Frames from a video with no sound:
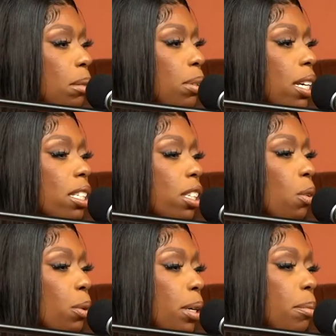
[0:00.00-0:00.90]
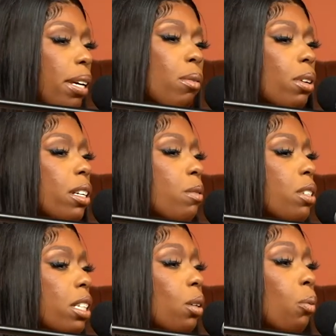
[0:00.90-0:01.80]
of places of where it been, where it was
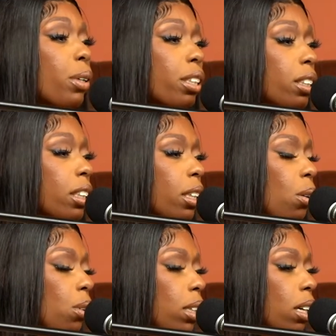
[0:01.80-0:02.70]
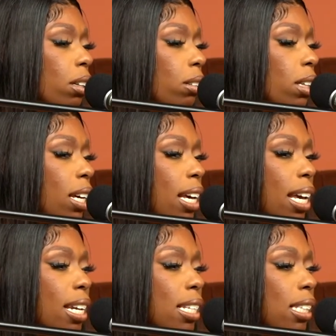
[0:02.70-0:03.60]
just some weird shit going on.
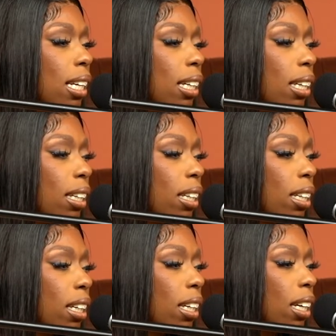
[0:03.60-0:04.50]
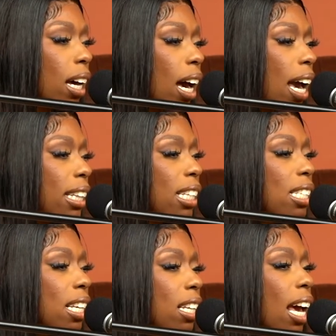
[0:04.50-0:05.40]
And it's like, I had
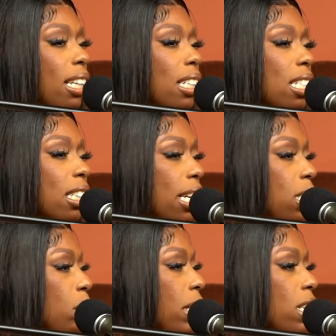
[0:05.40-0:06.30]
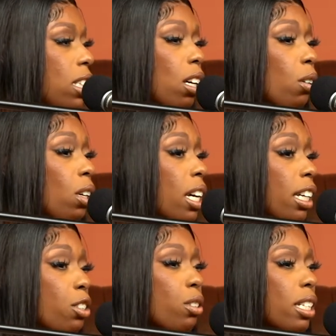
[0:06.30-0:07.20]
to just let some niggas know.
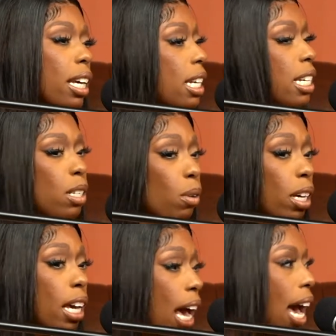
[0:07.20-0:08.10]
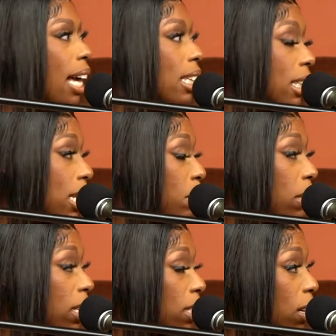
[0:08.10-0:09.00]
Because you just can't just, I had to let some
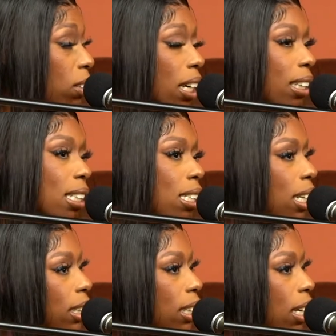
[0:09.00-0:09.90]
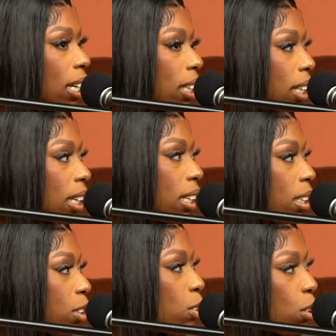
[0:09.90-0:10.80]
niggas know, like, this not that. Like,
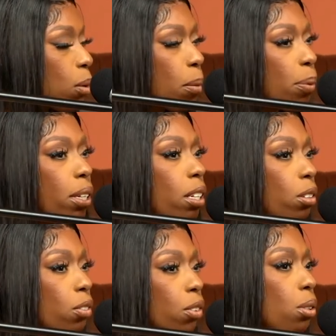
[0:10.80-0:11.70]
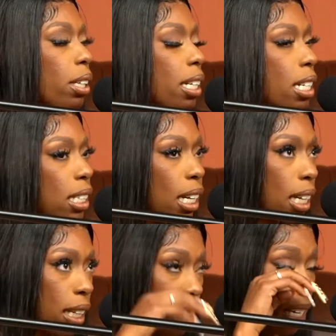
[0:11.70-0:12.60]
you know, put it on the floor. And it's like,